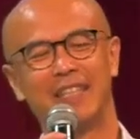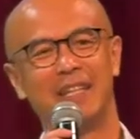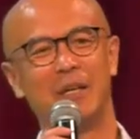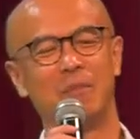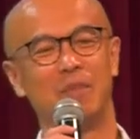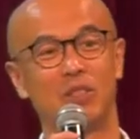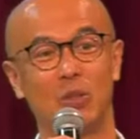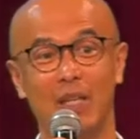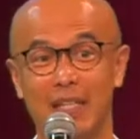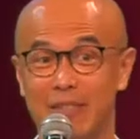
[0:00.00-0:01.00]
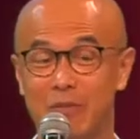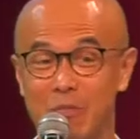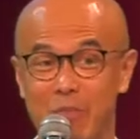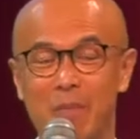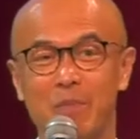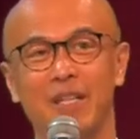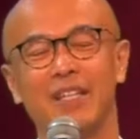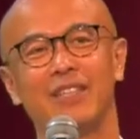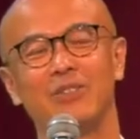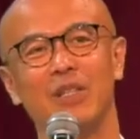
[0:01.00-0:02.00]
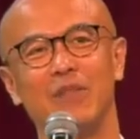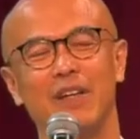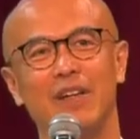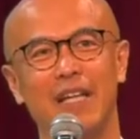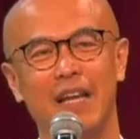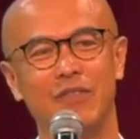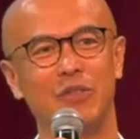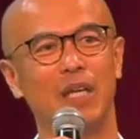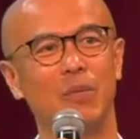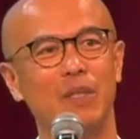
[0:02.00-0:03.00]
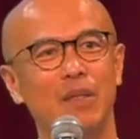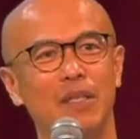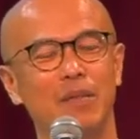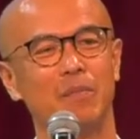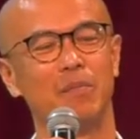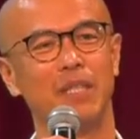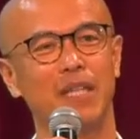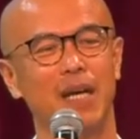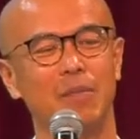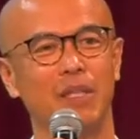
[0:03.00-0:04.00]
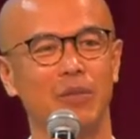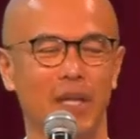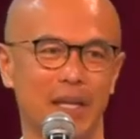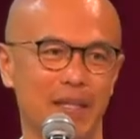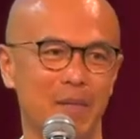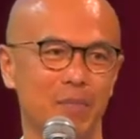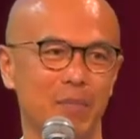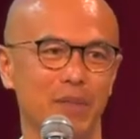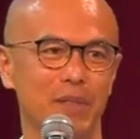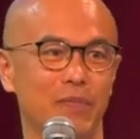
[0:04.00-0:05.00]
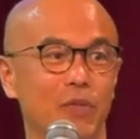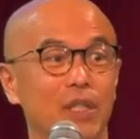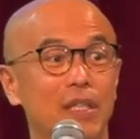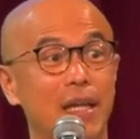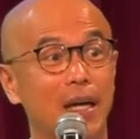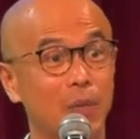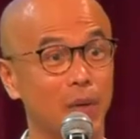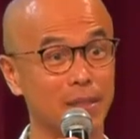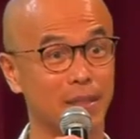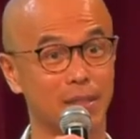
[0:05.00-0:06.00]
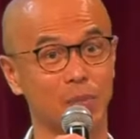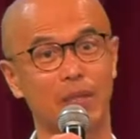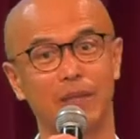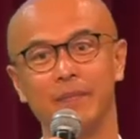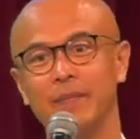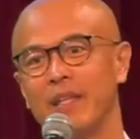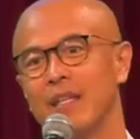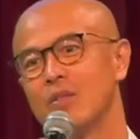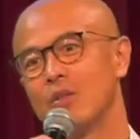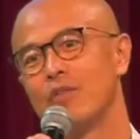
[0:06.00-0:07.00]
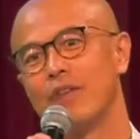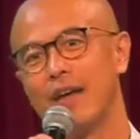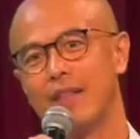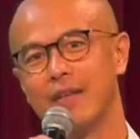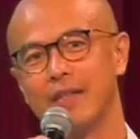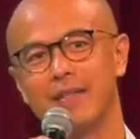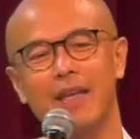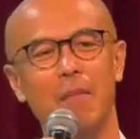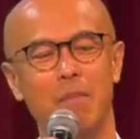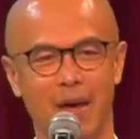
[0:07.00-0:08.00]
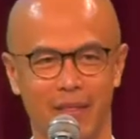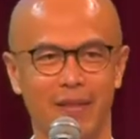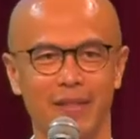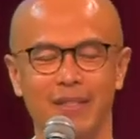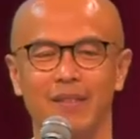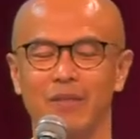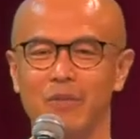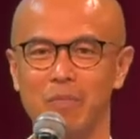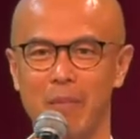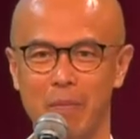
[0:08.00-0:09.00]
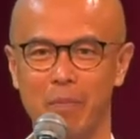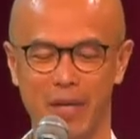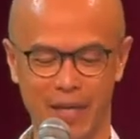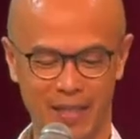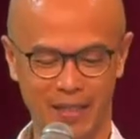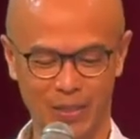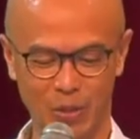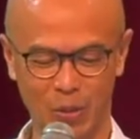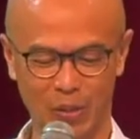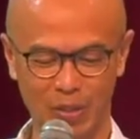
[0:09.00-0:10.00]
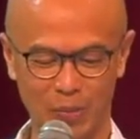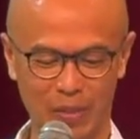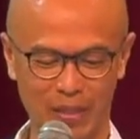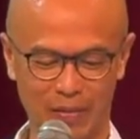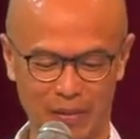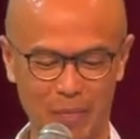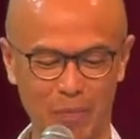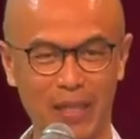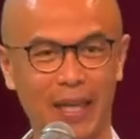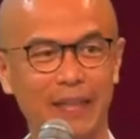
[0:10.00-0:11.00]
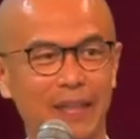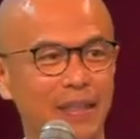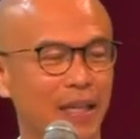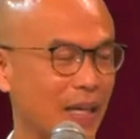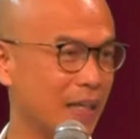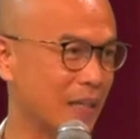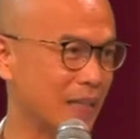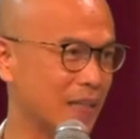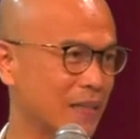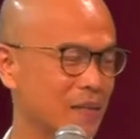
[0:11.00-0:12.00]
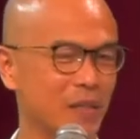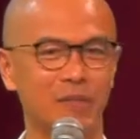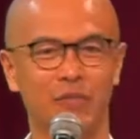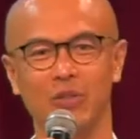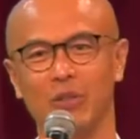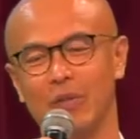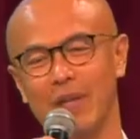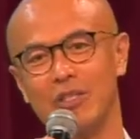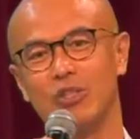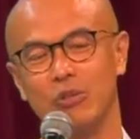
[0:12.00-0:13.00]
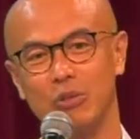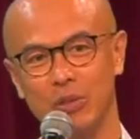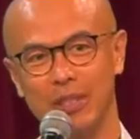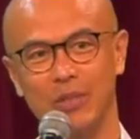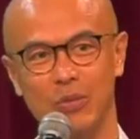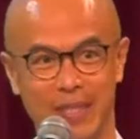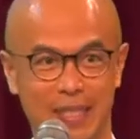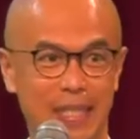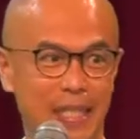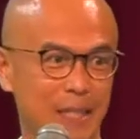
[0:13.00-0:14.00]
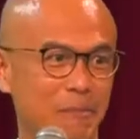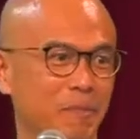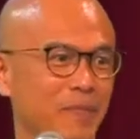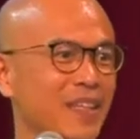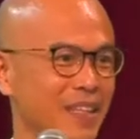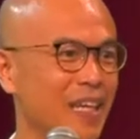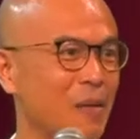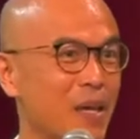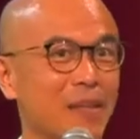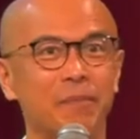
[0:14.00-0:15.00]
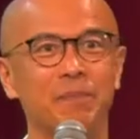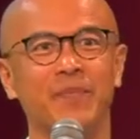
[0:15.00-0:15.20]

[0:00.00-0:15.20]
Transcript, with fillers: Um, so let's remember to live our lives so that we become a good examples for the young ones as well. So fathers and mothers, remember you don't want to be grumpy auntie and uncle for your grandchildren to see. Amen.